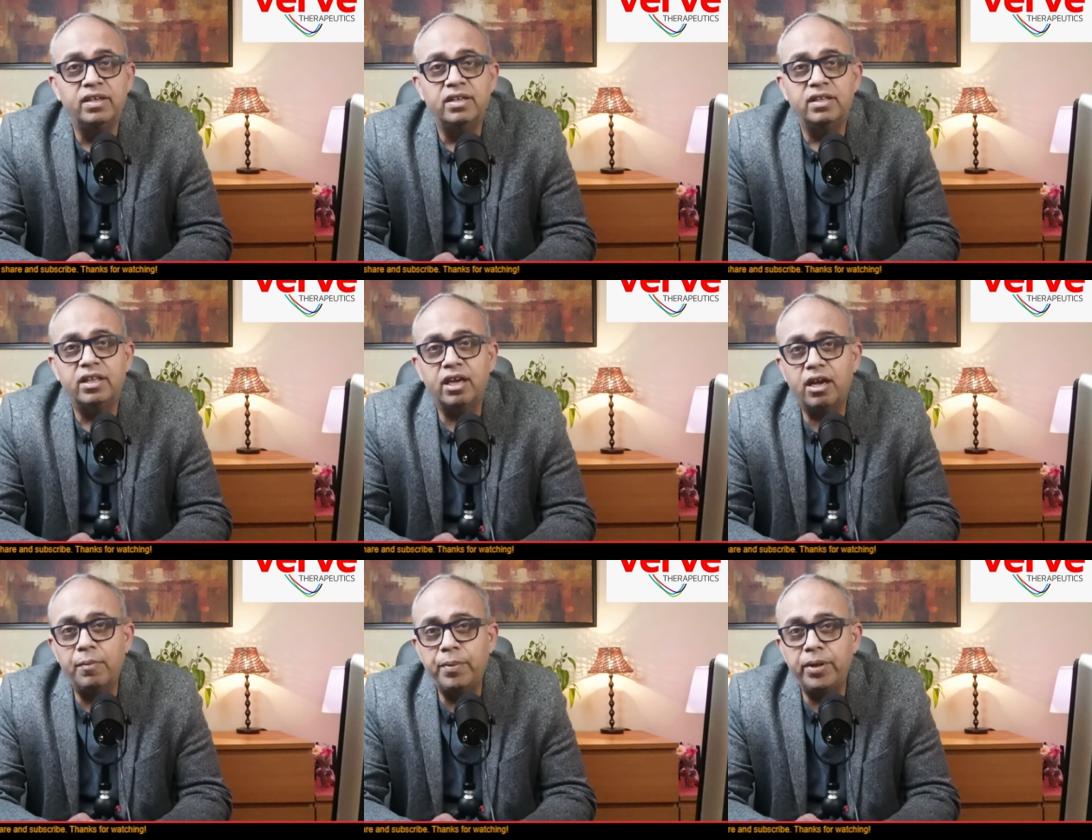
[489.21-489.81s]
The
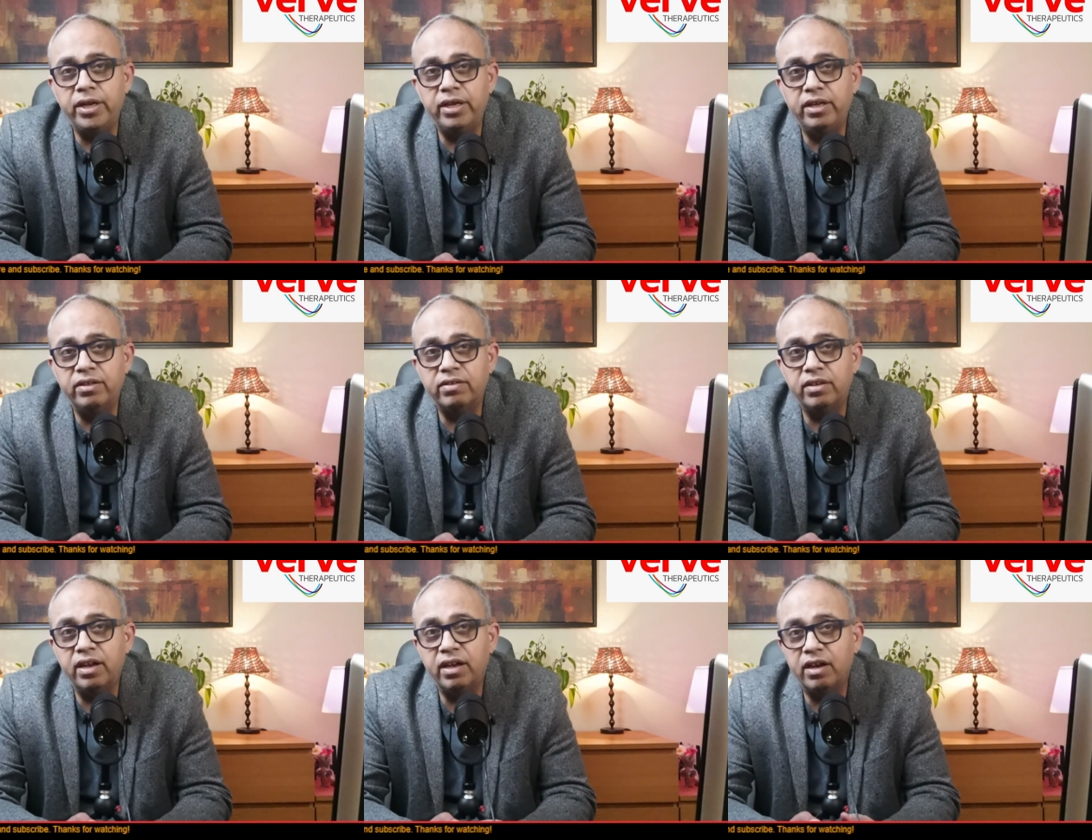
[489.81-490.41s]
company is
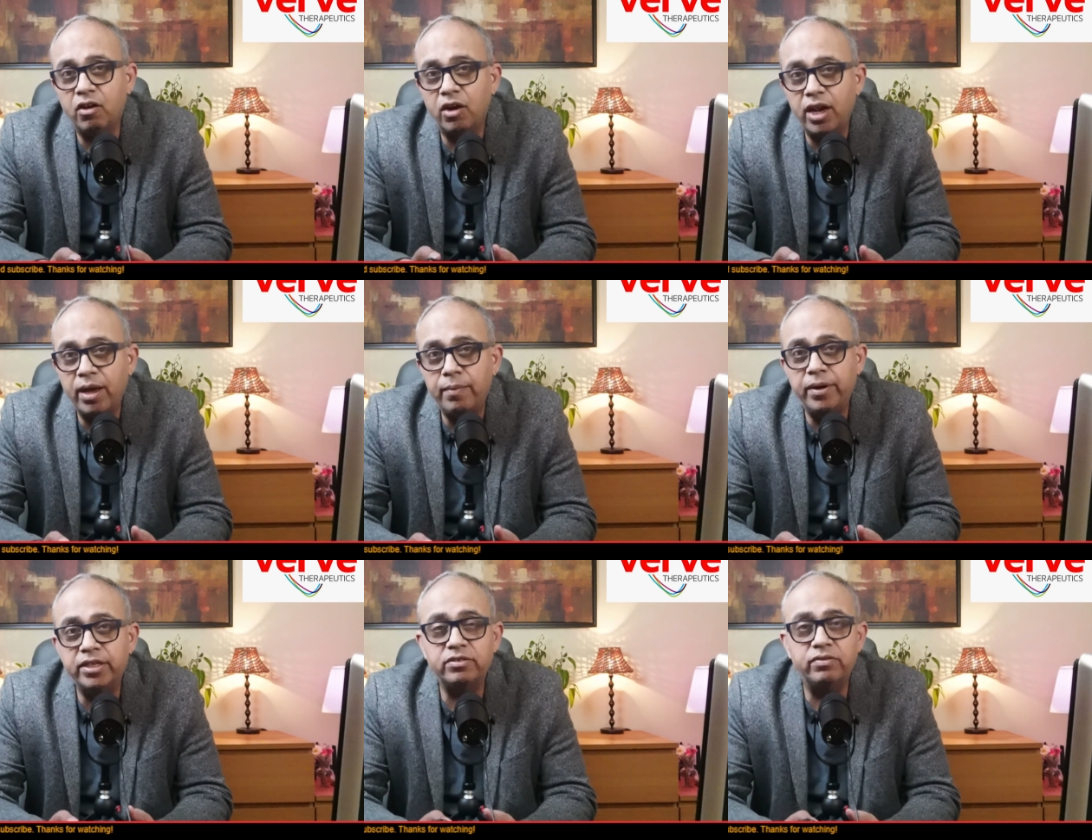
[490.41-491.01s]
in a
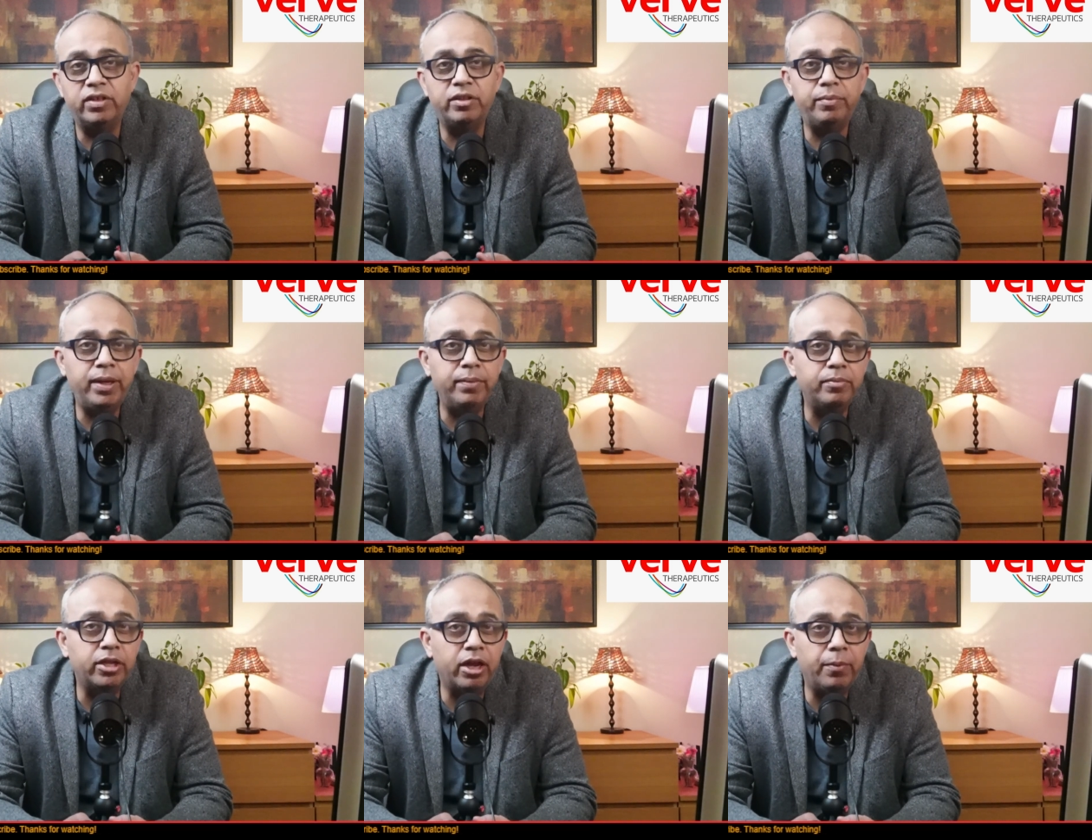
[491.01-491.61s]
collaboration with
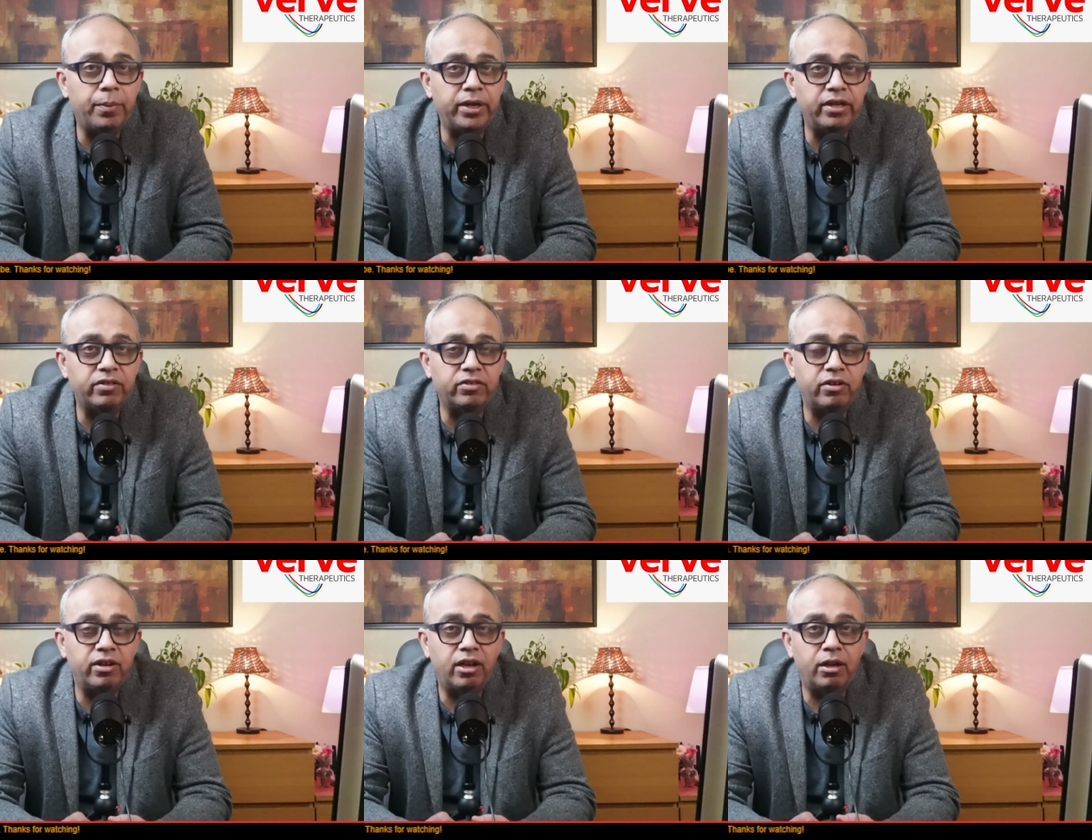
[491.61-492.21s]
Beam Therapeutics
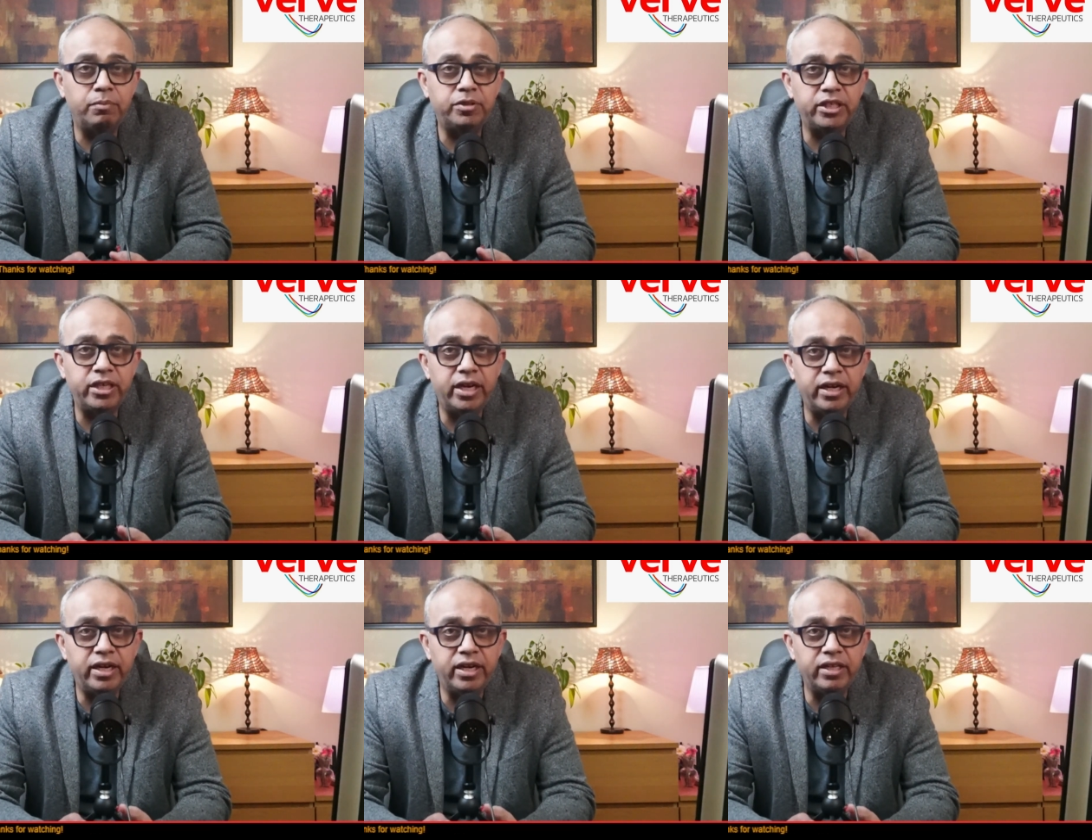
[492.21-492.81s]
to develop gene
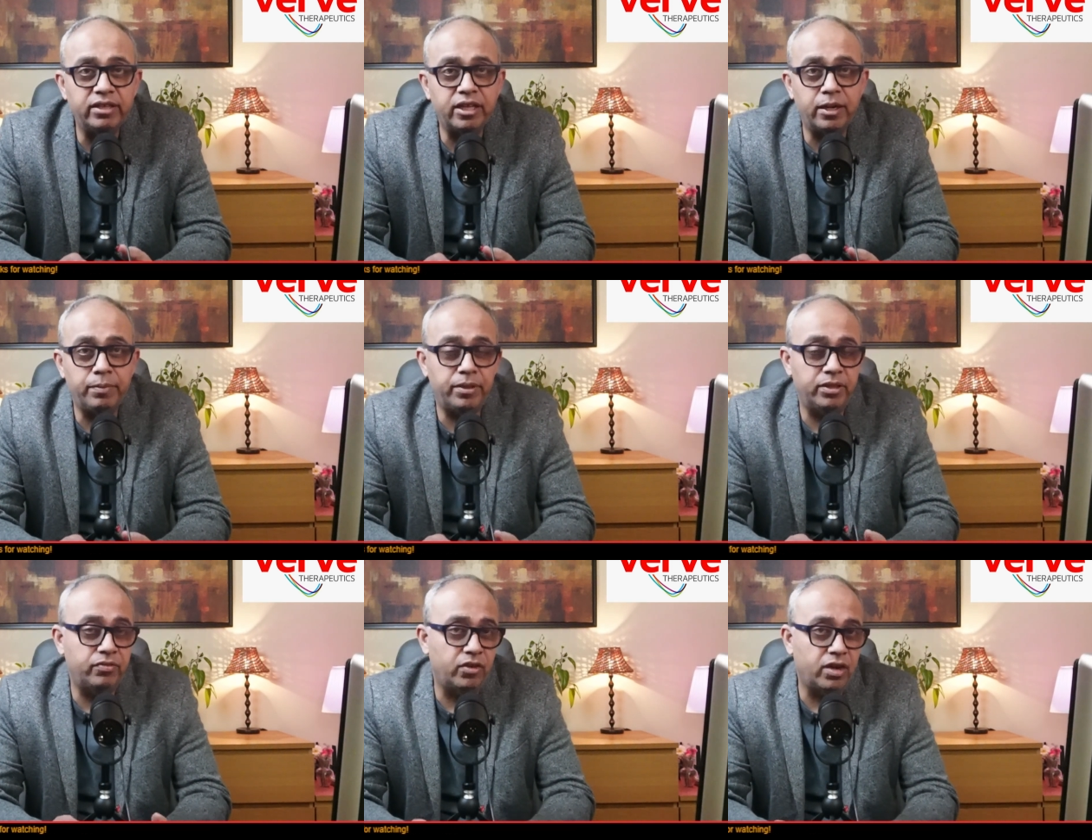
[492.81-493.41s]
editing
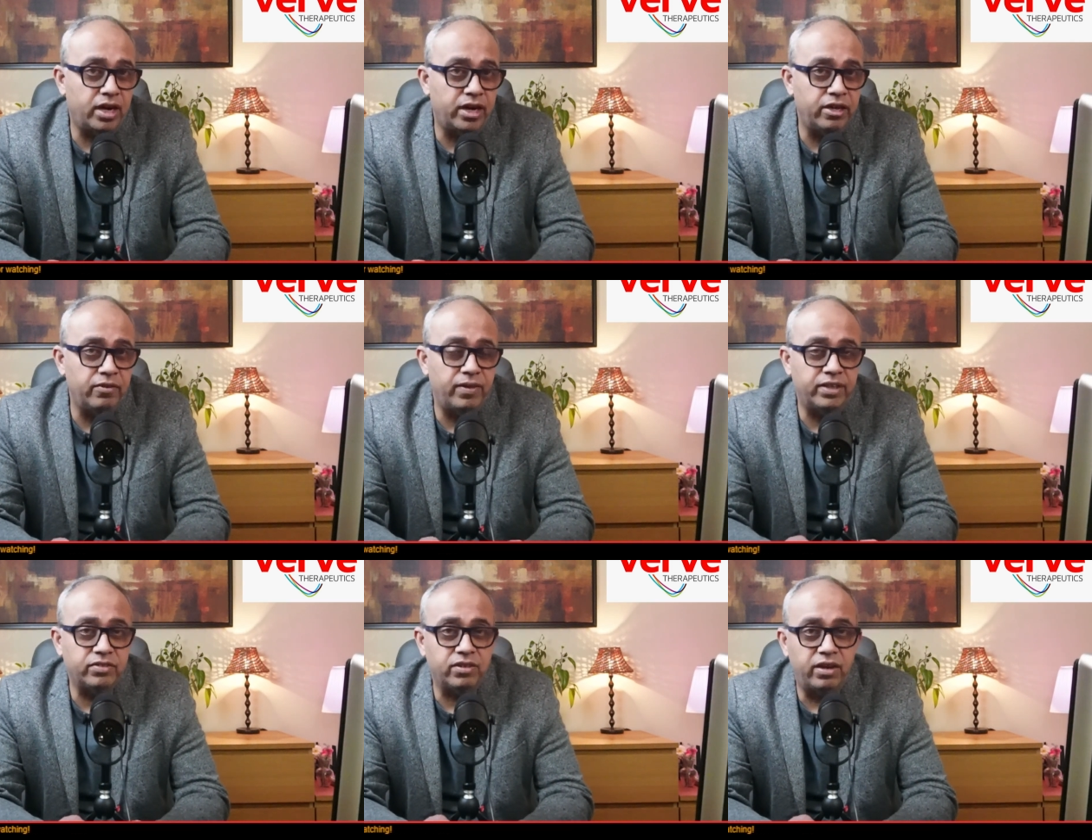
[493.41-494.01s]
therapies for
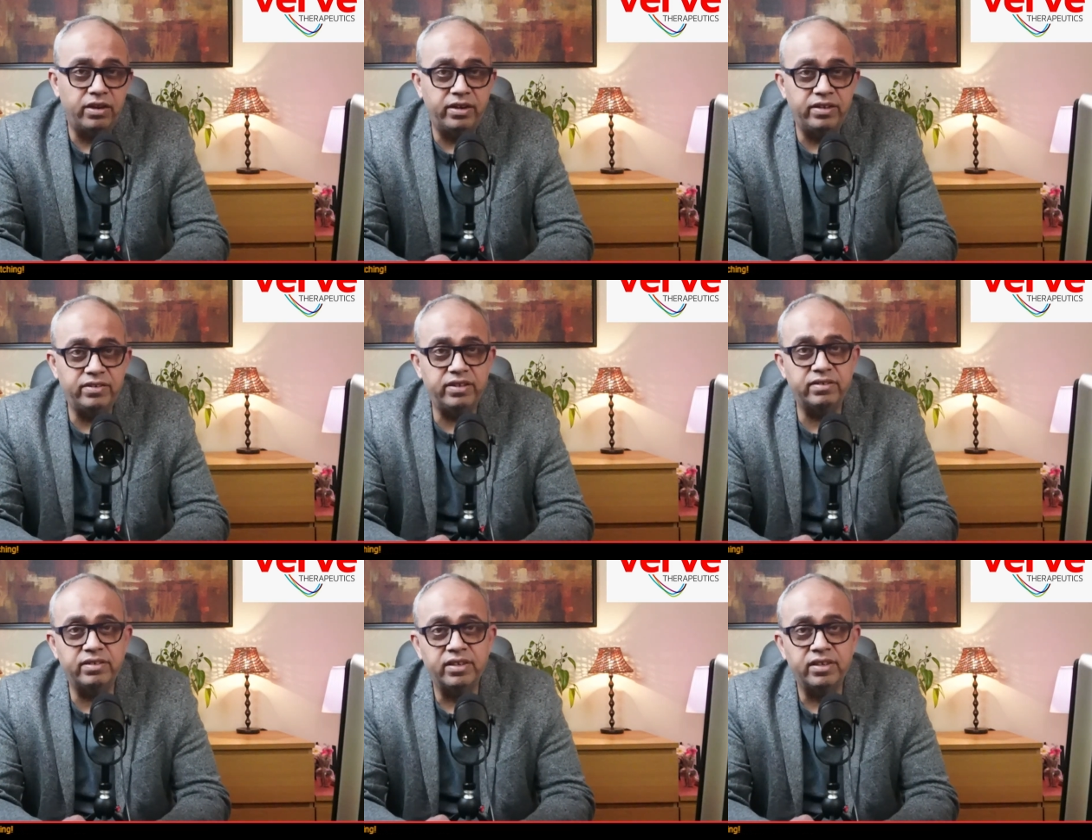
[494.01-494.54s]
cardiovascular disease.